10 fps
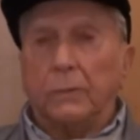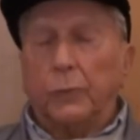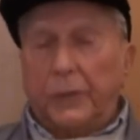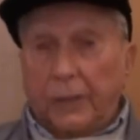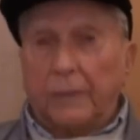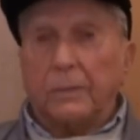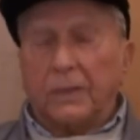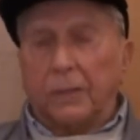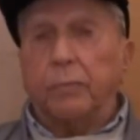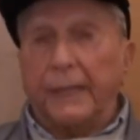we shot
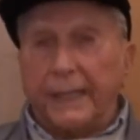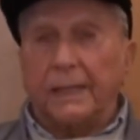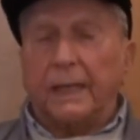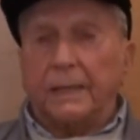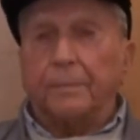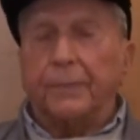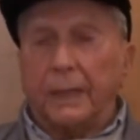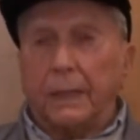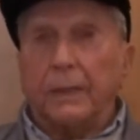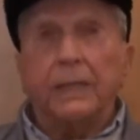some planes down up
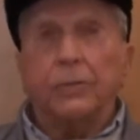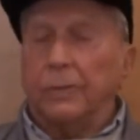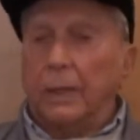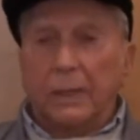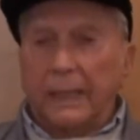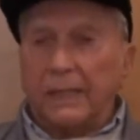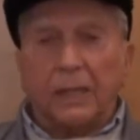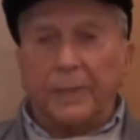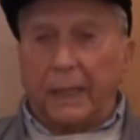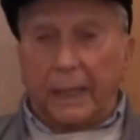there. They was
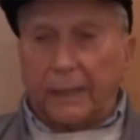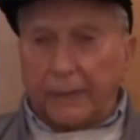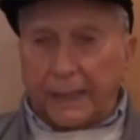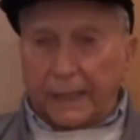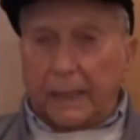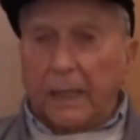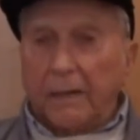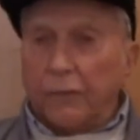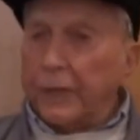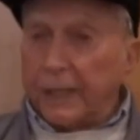coming in like crazy.
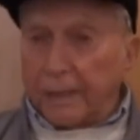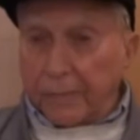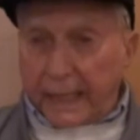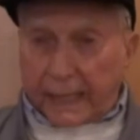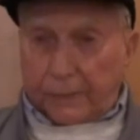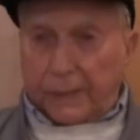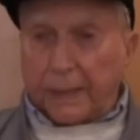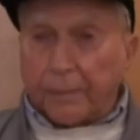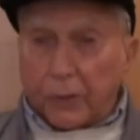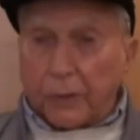40-some days we was
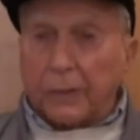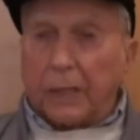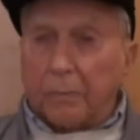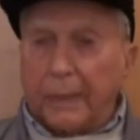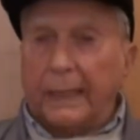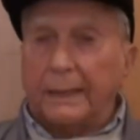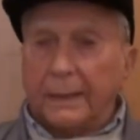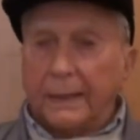up there on combat.